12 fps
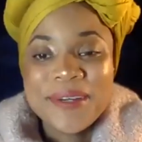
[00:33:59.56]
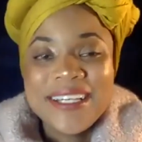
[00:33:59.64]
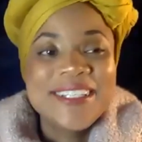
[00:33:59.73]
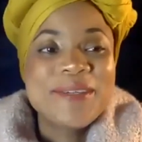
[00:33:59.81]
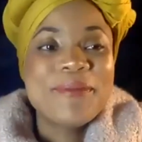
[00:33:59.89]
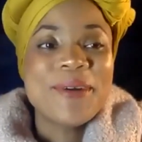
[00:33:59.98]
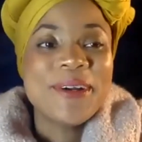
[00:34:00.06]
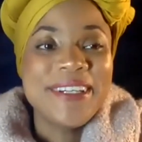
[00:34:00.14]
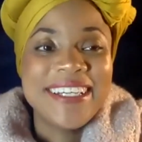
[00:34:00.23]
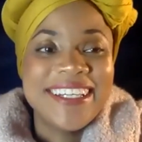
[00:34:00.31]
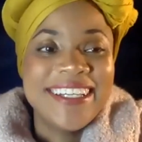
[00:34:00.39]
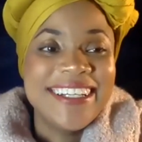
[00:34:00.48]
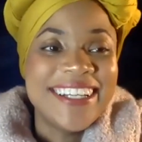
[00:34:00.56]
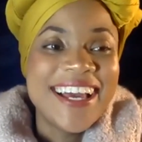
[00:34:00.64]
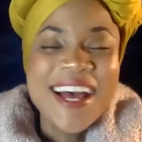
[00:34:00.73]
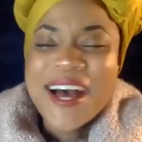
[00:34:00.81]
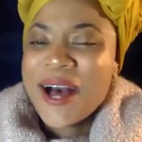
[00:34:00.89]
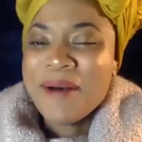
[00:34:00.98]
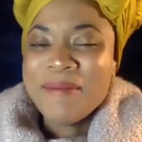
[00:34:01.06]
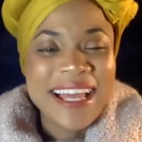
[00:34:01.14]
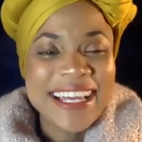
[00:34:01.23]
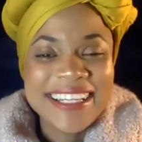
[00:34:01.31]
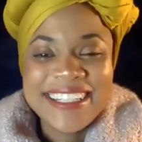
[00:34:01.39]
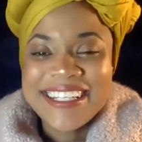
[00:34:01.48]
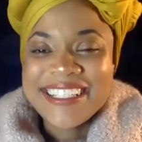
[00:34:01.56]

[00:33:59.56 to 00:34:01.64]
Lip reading: it's working. I'm like,